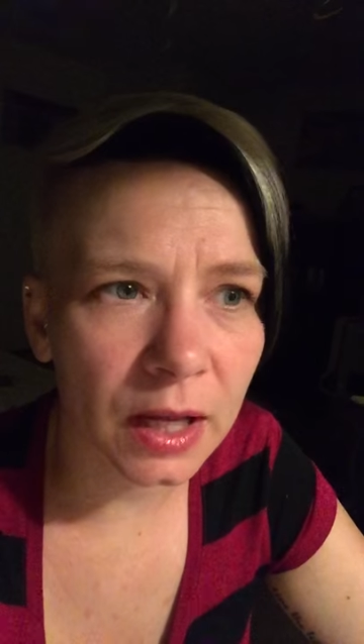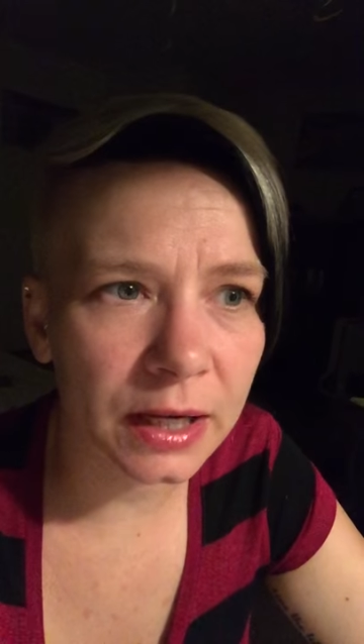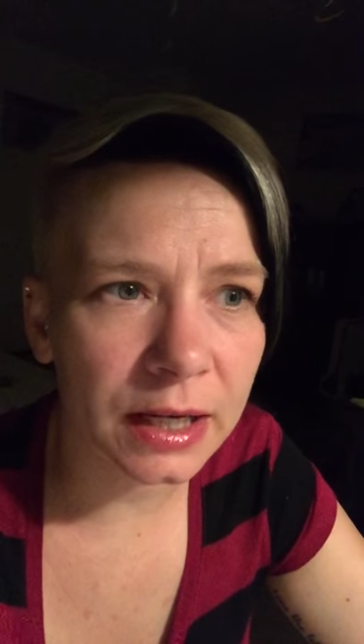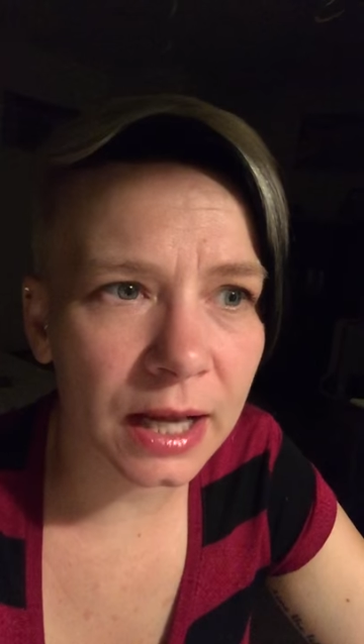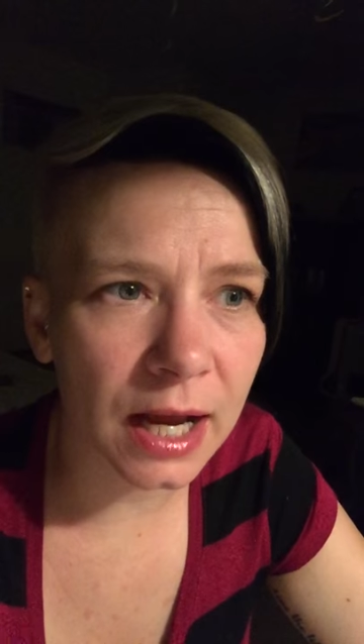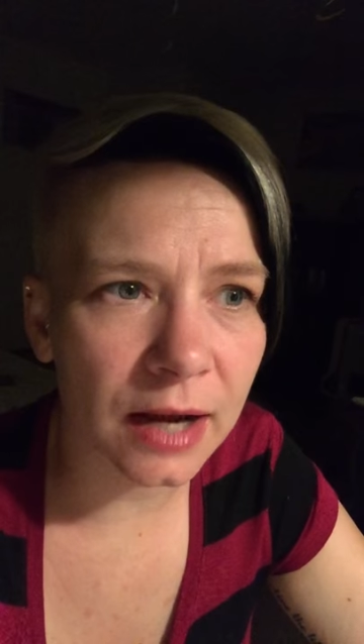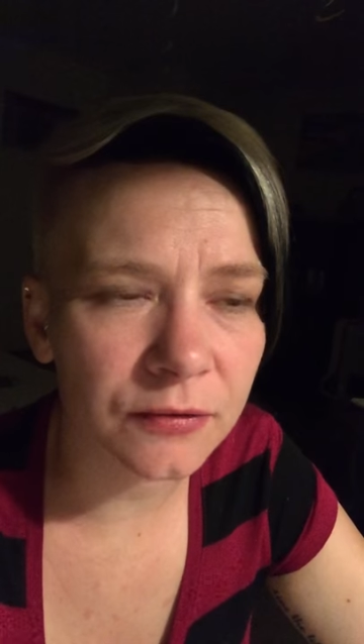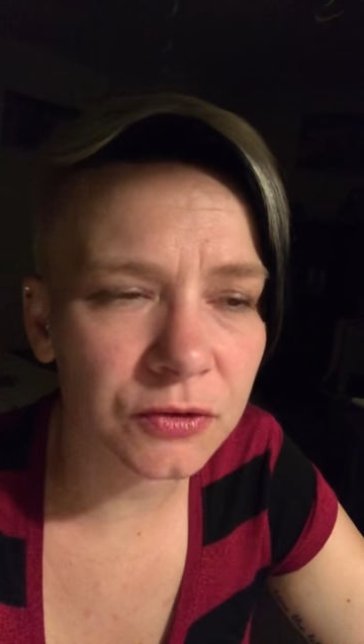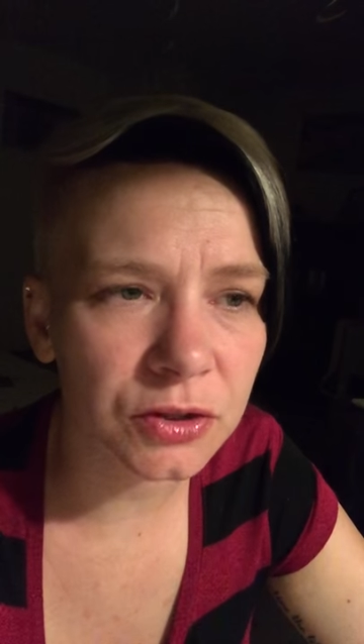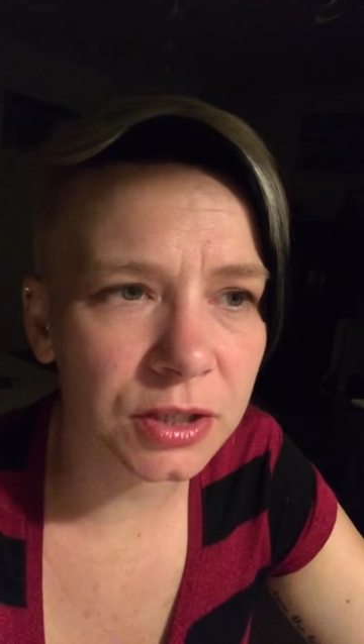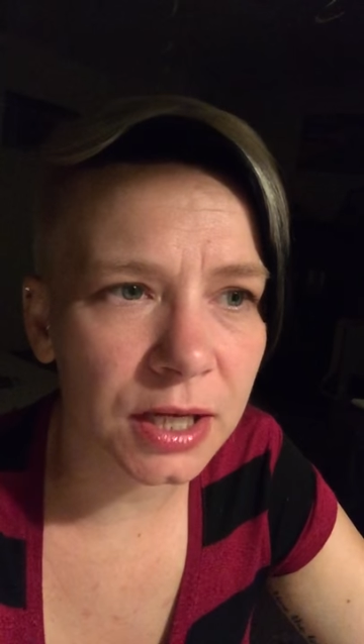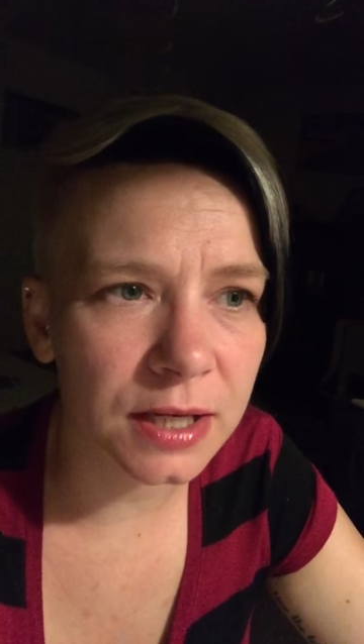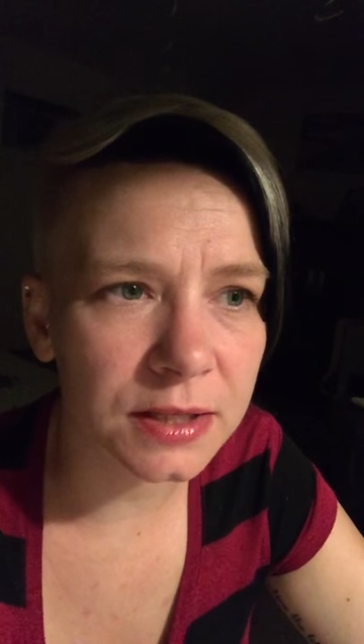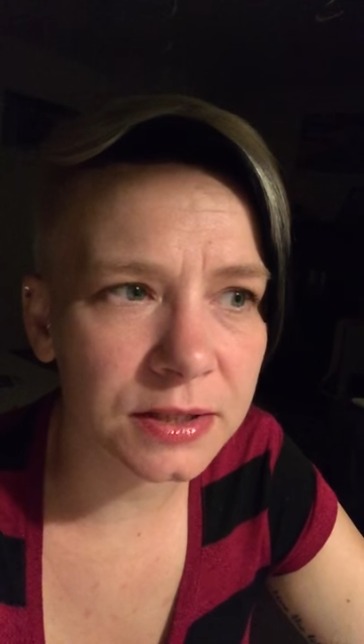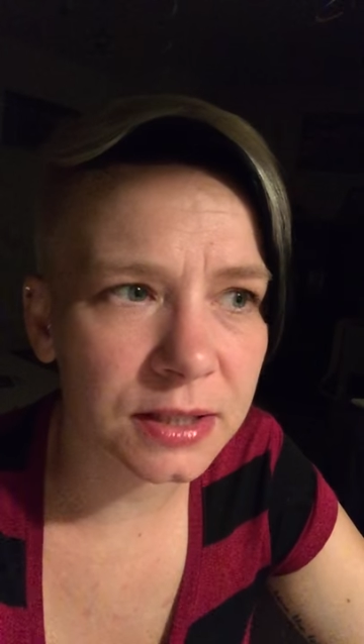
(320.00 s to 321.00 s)
any
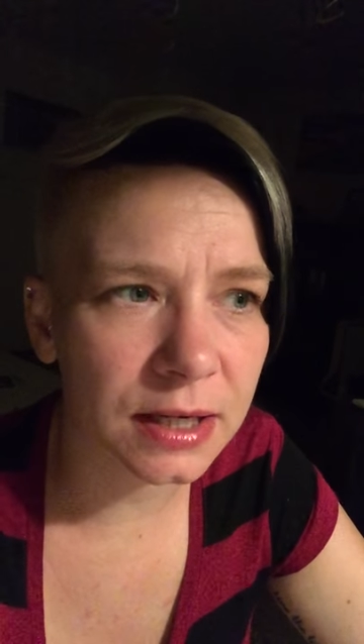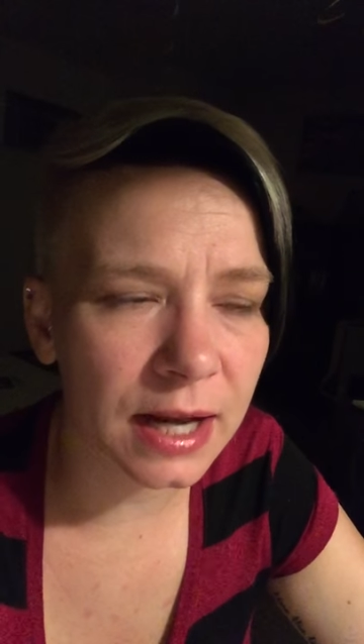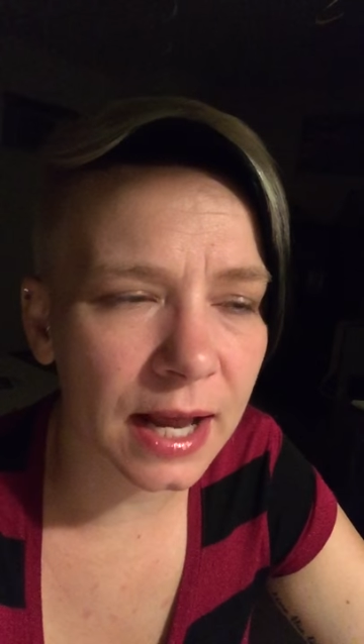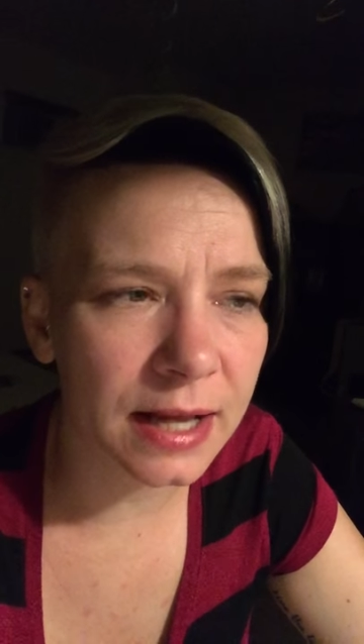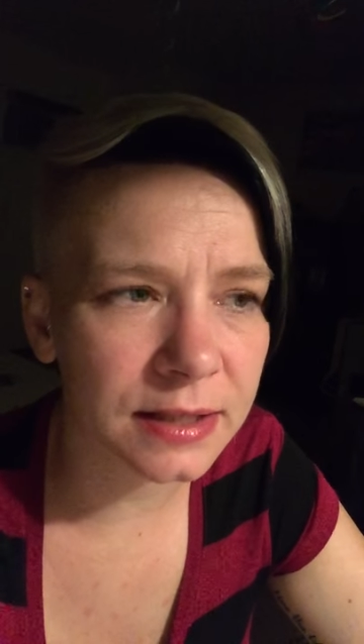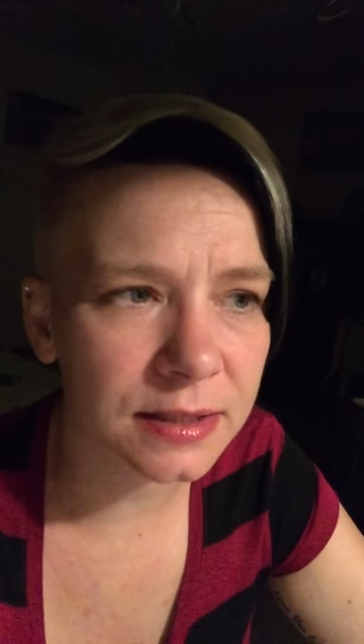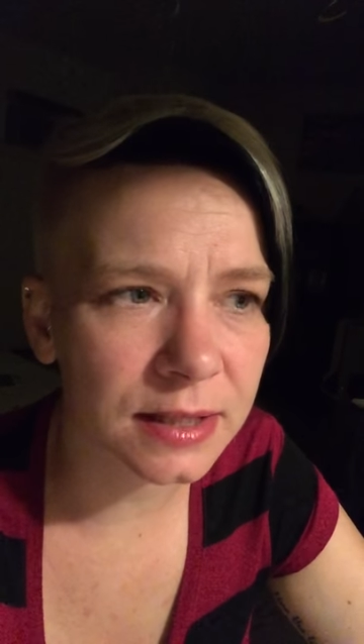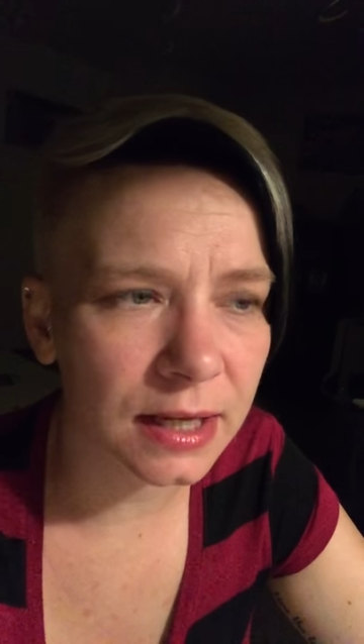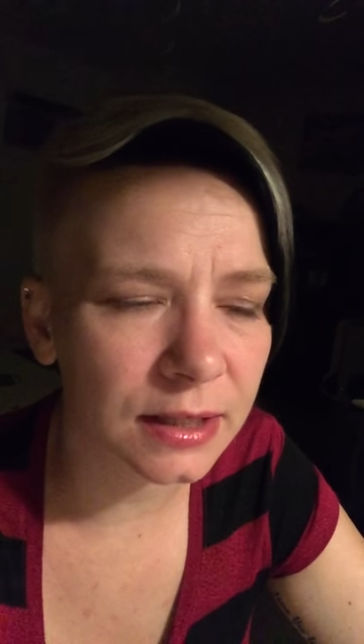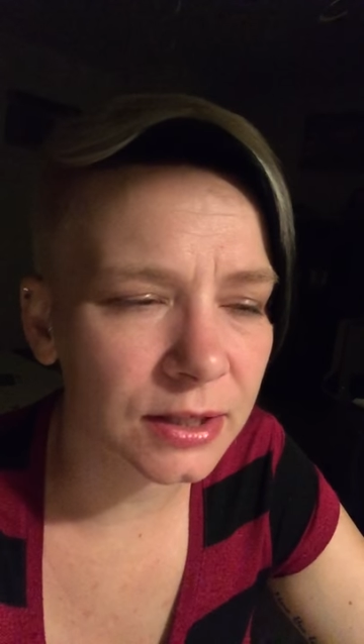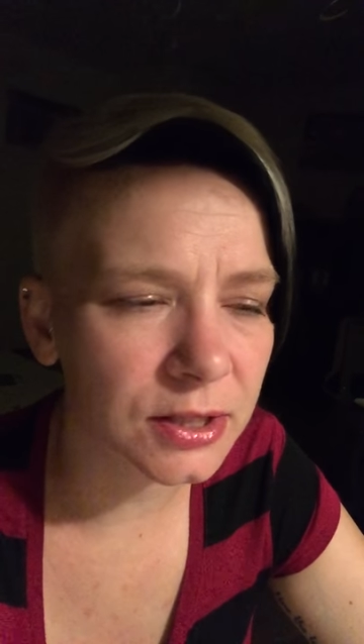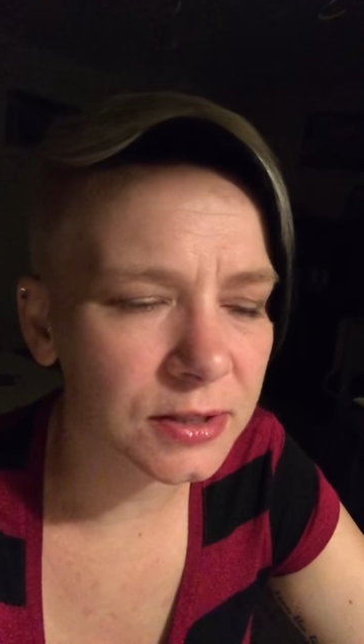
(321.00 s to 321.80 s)
aftertaste. It has like